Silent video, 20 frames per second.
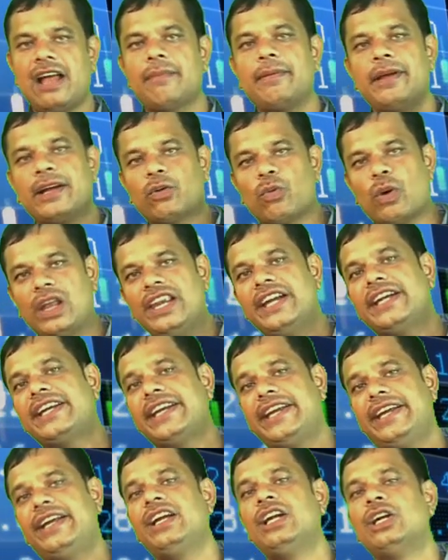a
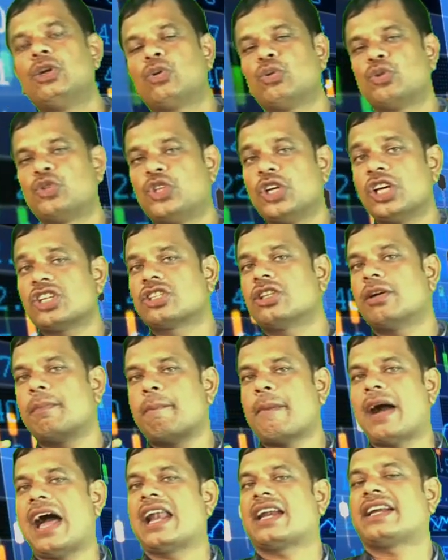quality, to judge the
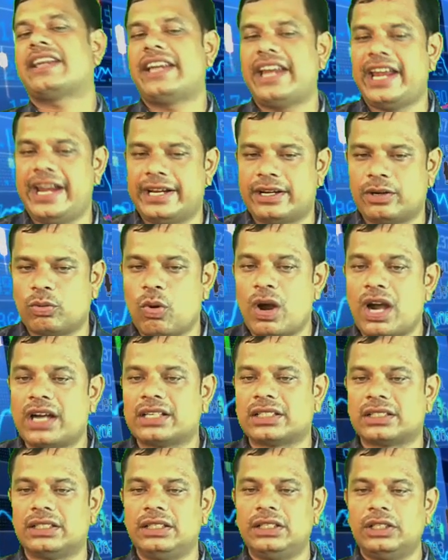market,
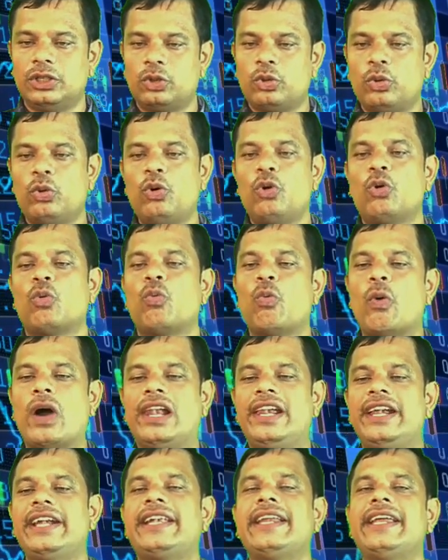what to
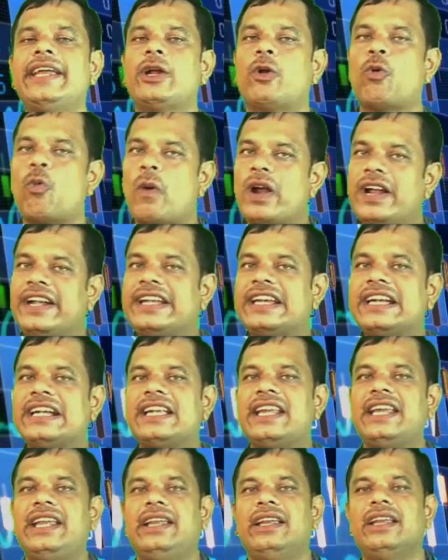quality,
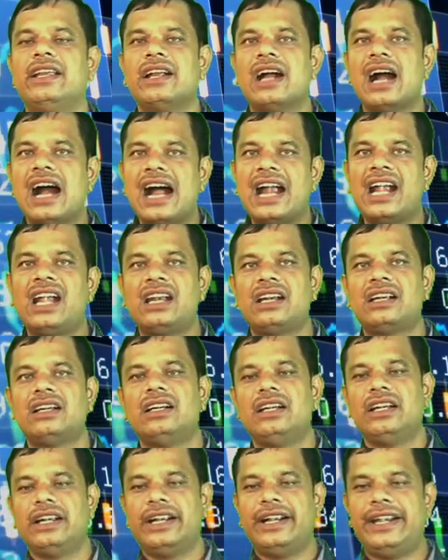quantity and
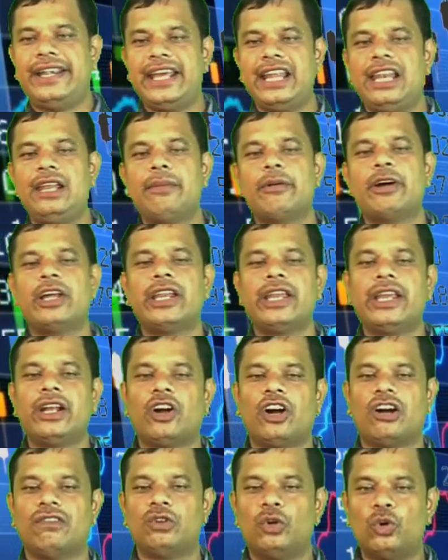delivery
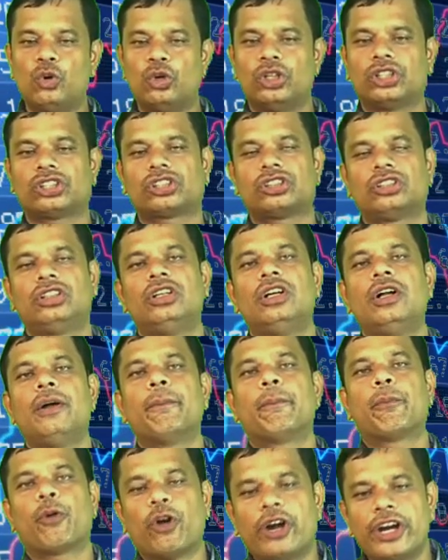of goods
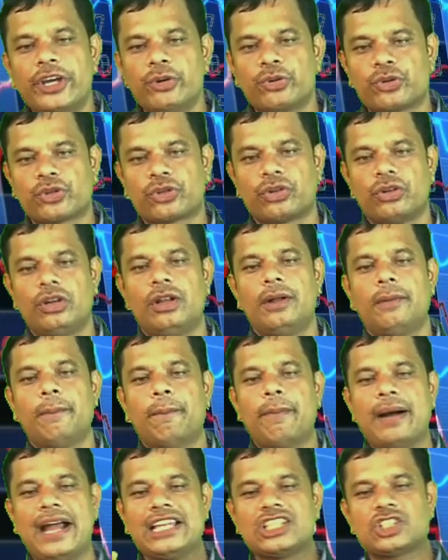produced
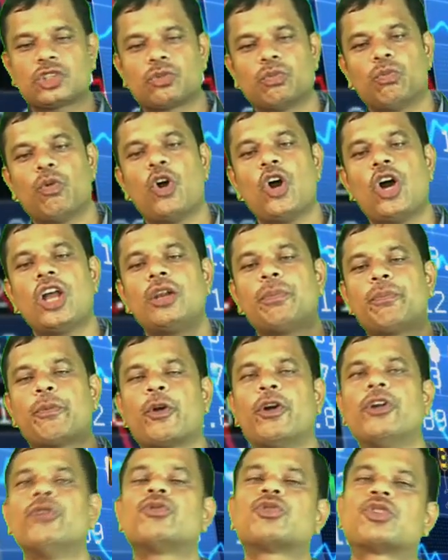by small
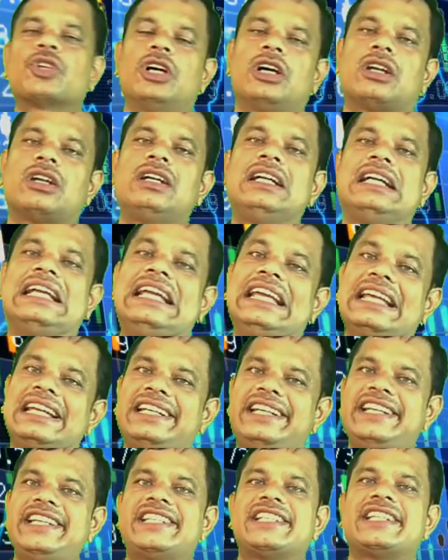producer
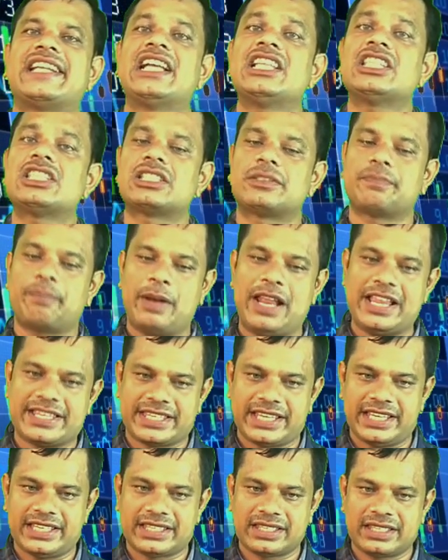in distant
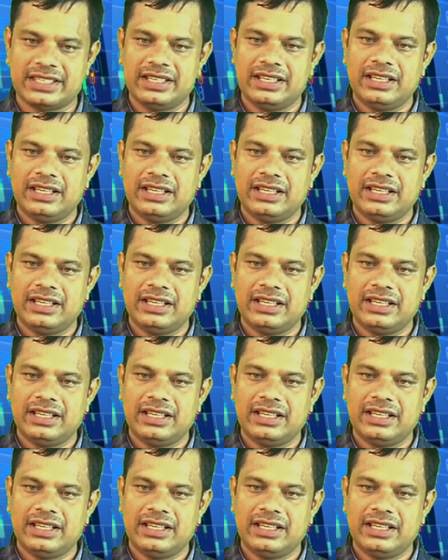places.